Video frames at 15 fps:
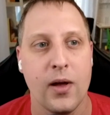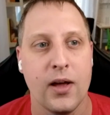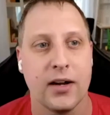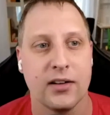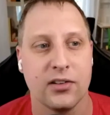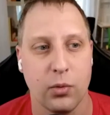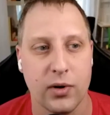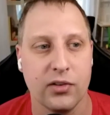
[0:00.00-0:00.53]
because
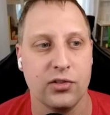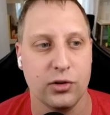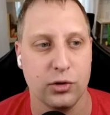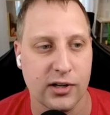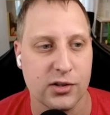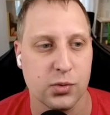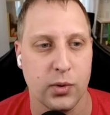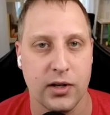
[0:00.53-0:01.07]
I want to see you
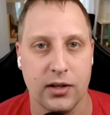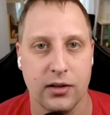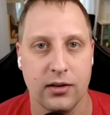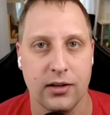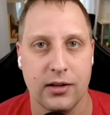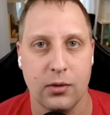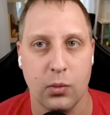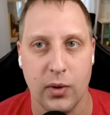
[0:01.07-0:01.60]
guys win
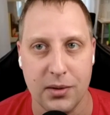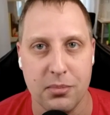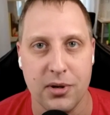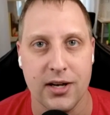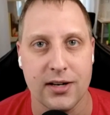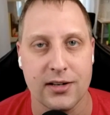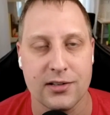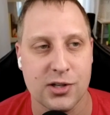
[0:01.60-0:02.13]
win
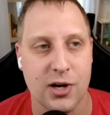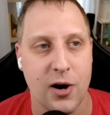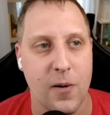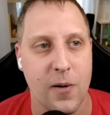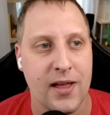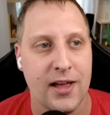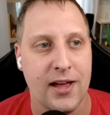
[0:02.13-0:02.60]
big. So isn't